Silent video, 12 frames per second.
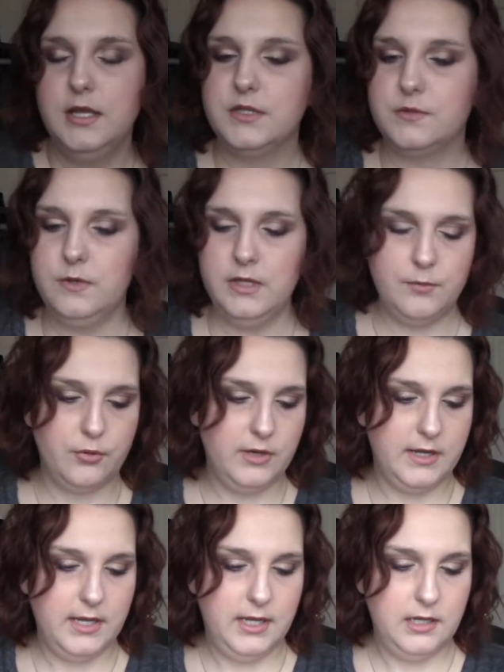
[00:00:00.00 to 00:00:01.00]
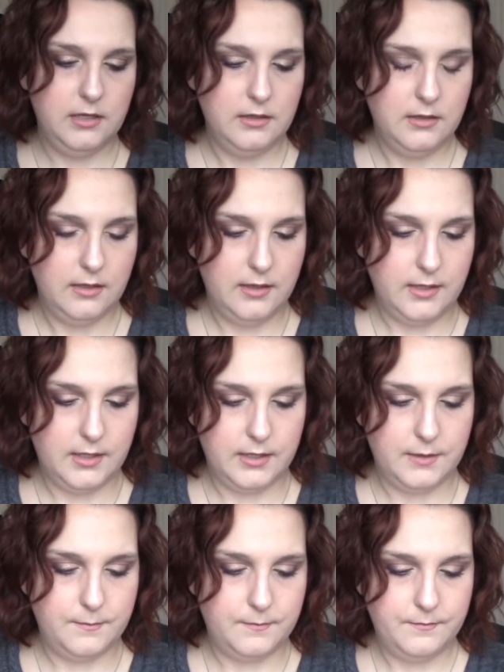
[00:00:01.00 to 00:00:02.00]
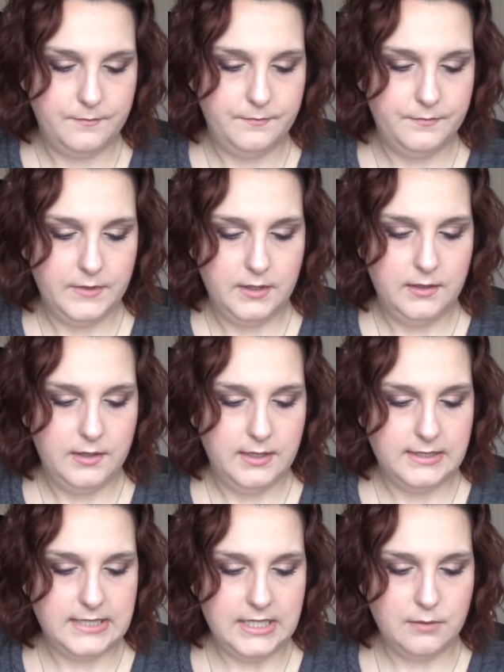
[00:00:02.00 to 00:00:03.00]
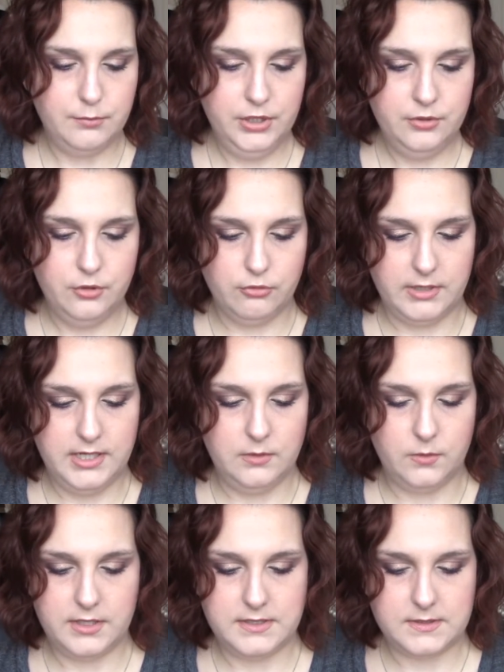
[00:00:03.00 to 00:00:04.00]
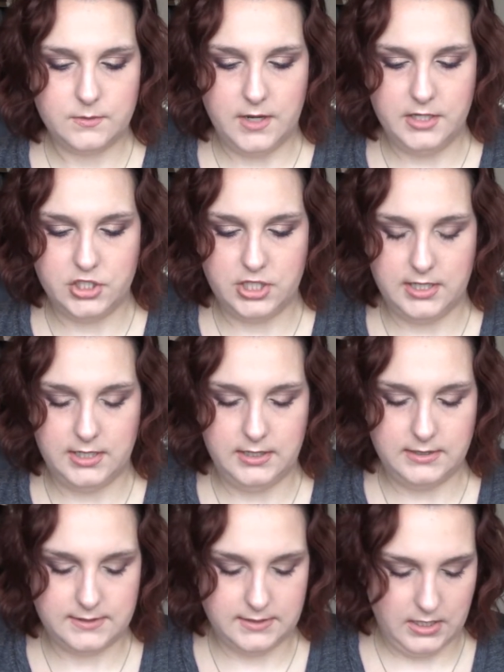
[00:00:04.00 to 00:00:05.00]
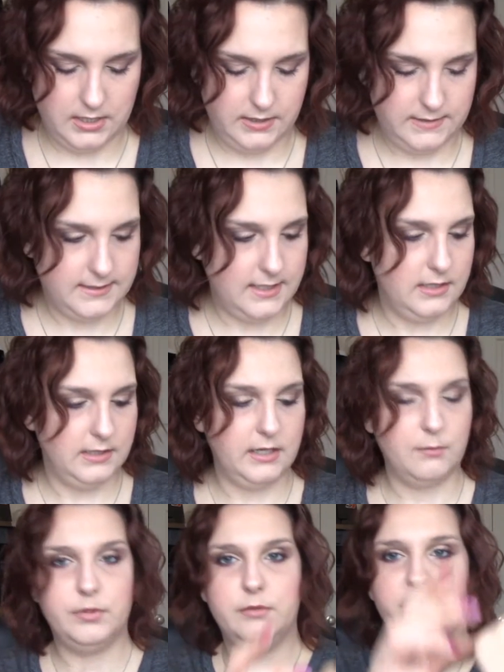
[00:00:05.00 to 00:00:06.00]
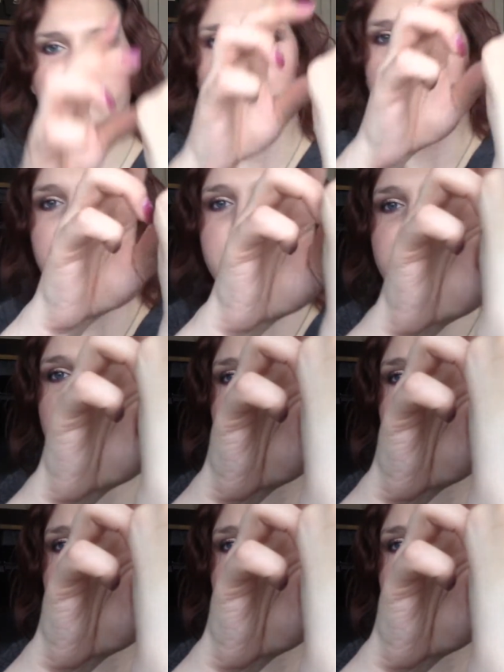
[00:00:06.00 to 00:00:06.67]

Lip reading: It's really pretty. It's like a blue-green. When I swatch it, it's got like a bit of green to